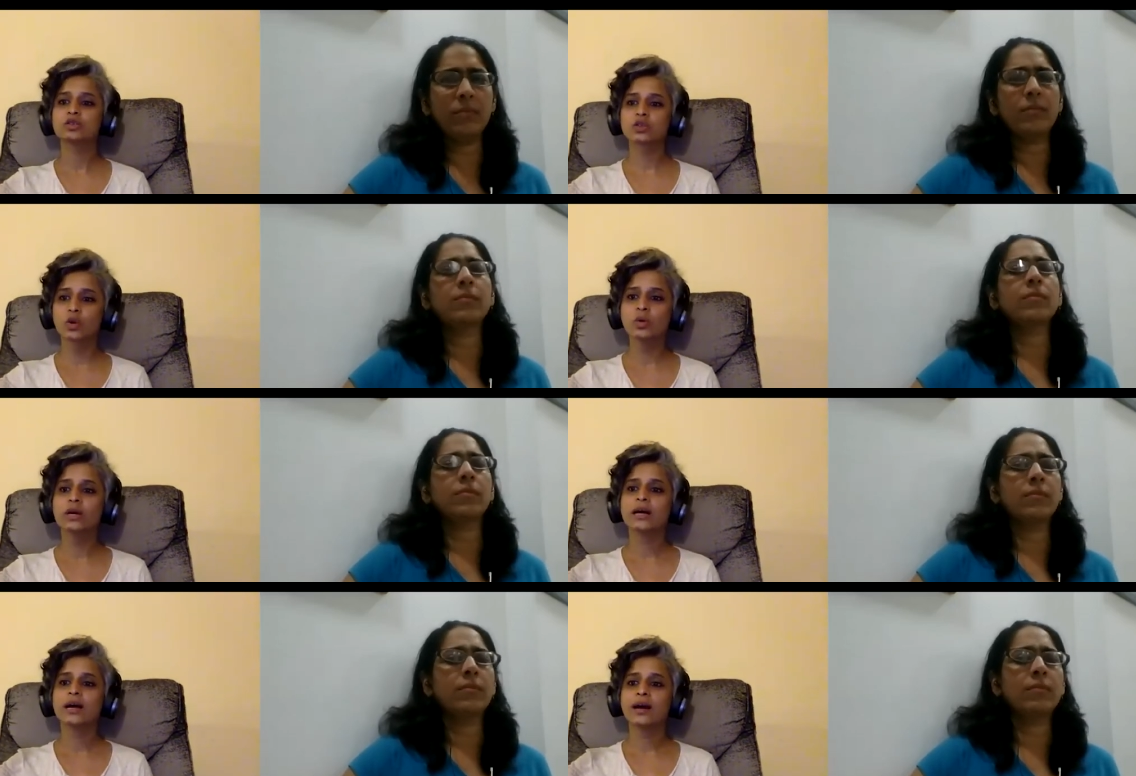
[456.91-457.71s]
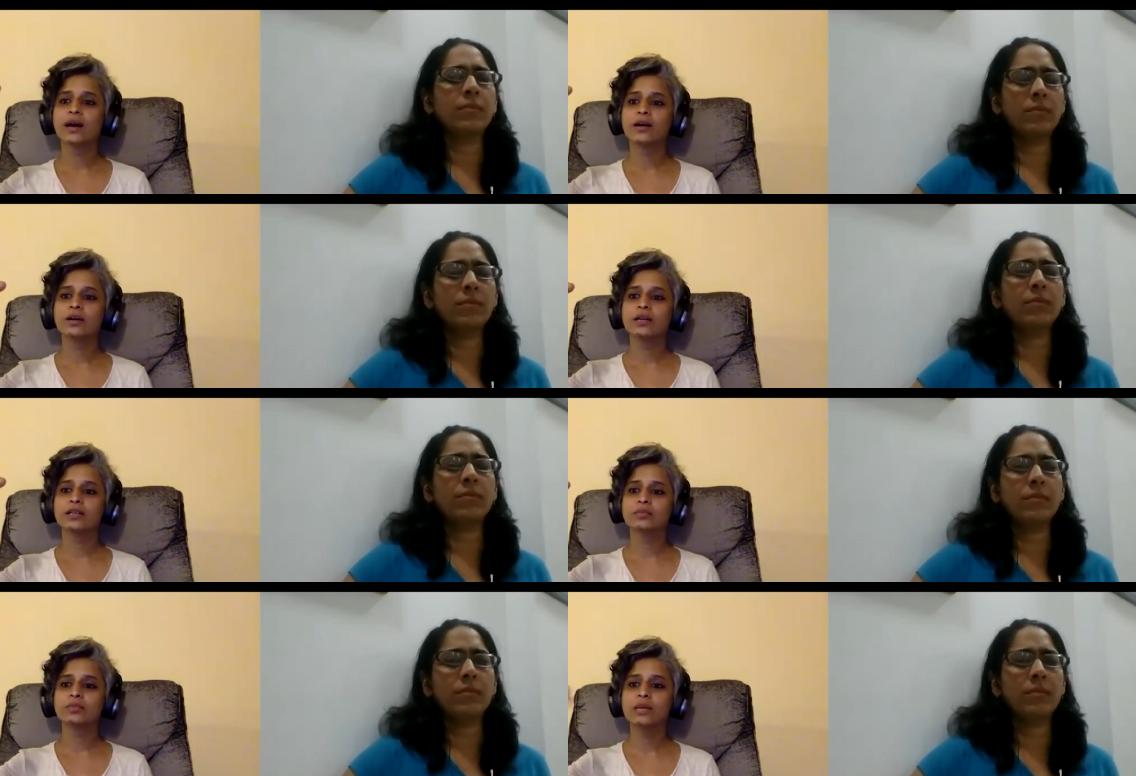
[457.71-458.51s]
Speaker 1: So
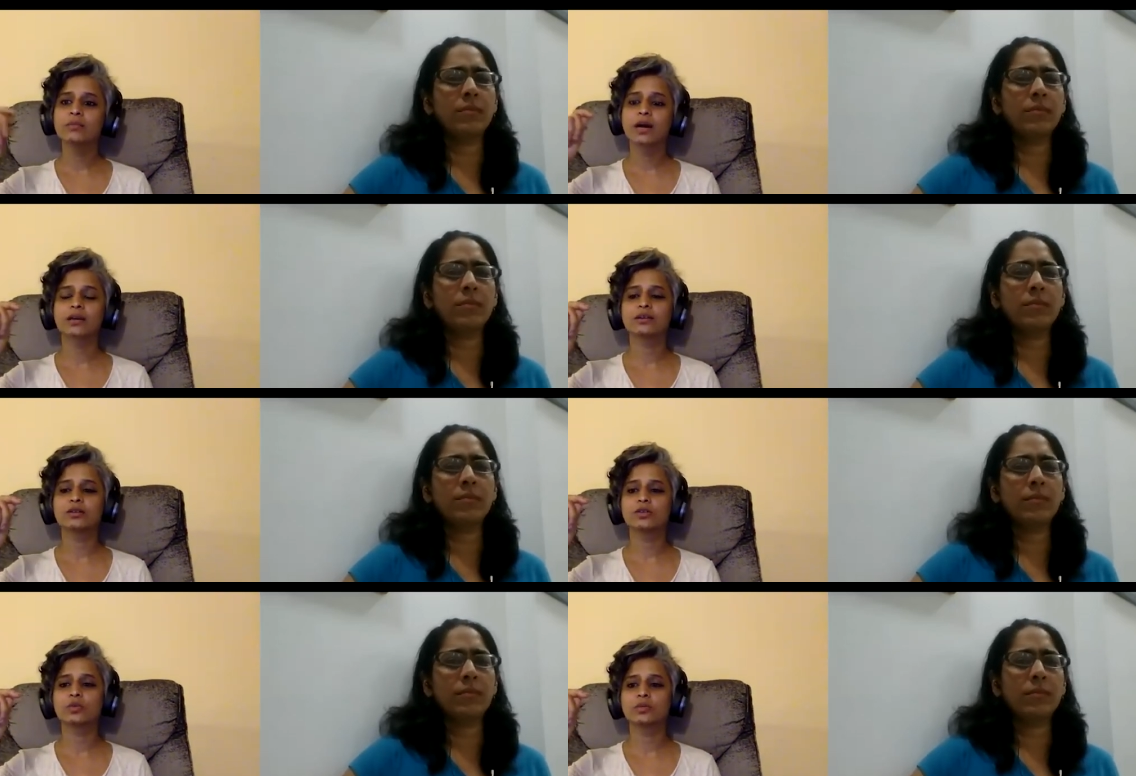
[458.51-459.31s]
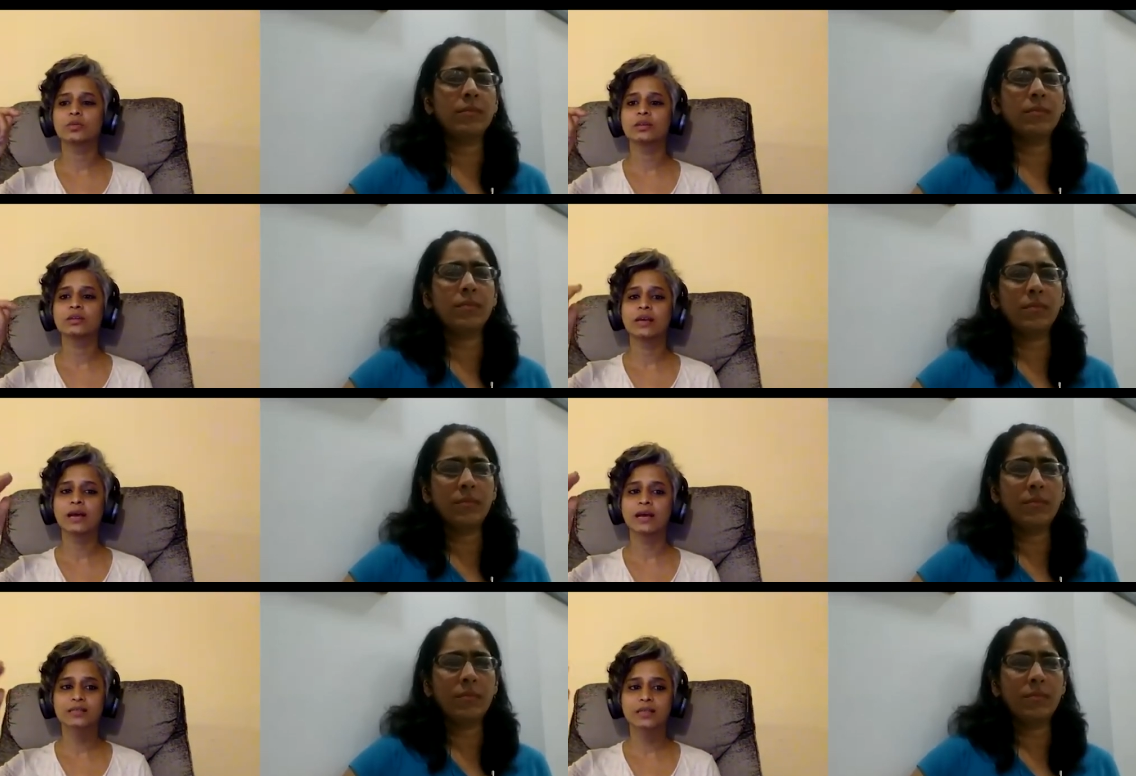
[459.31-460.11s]
it's being marketed to women
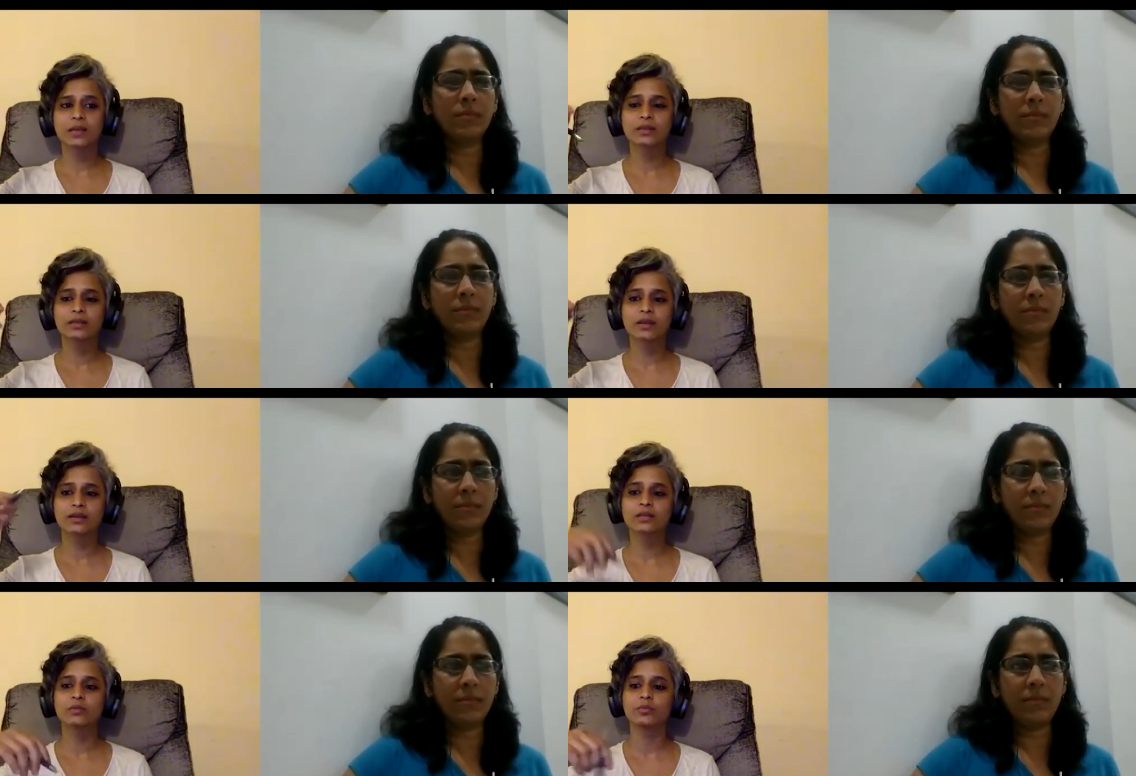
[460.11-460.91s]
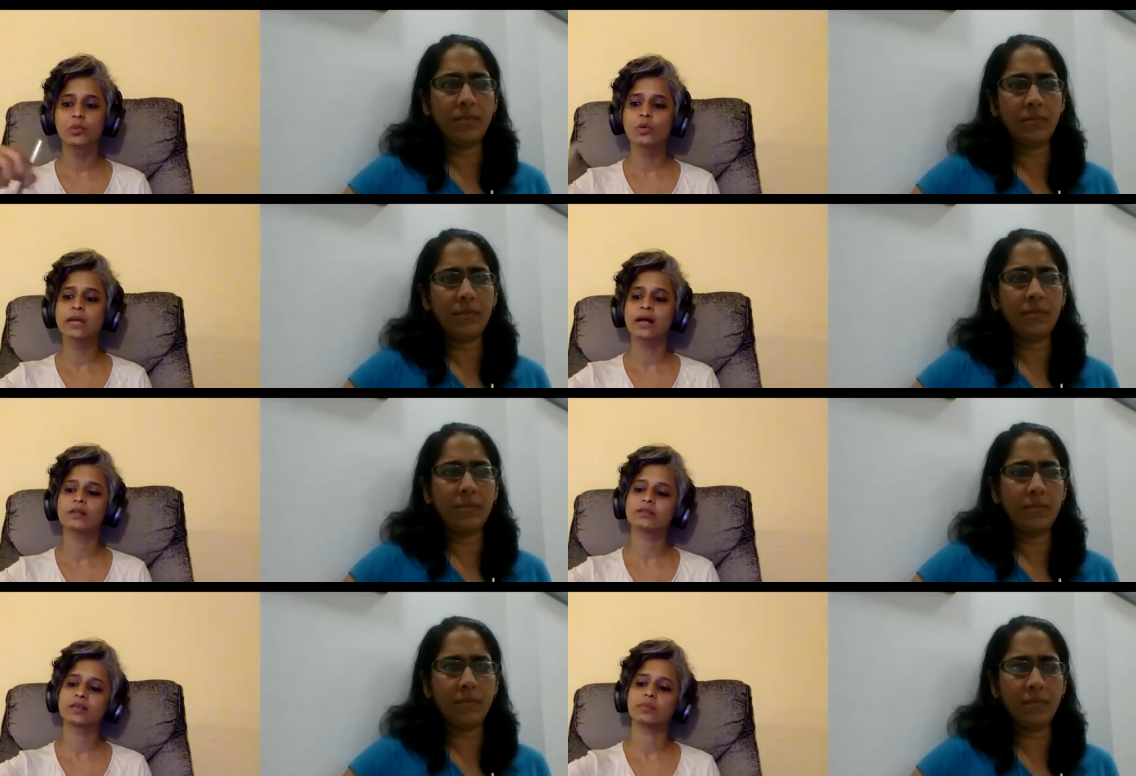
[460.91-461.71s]
as something that is a bone
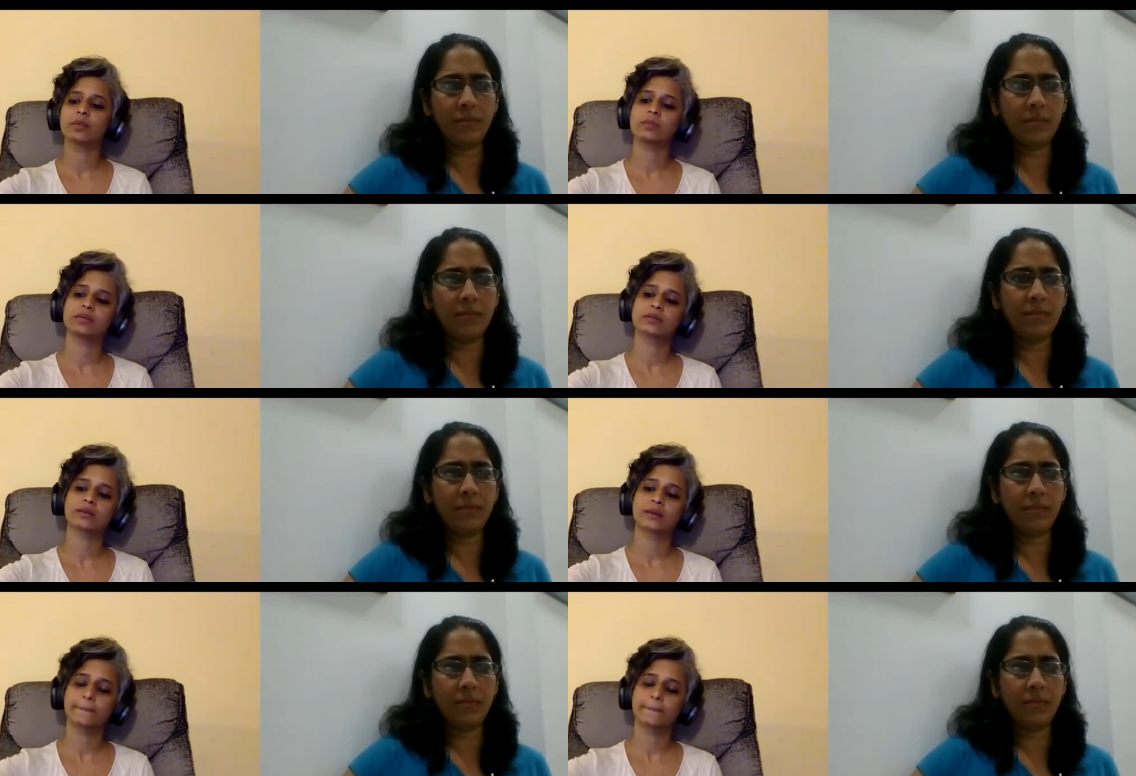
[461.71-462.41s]
health supplement.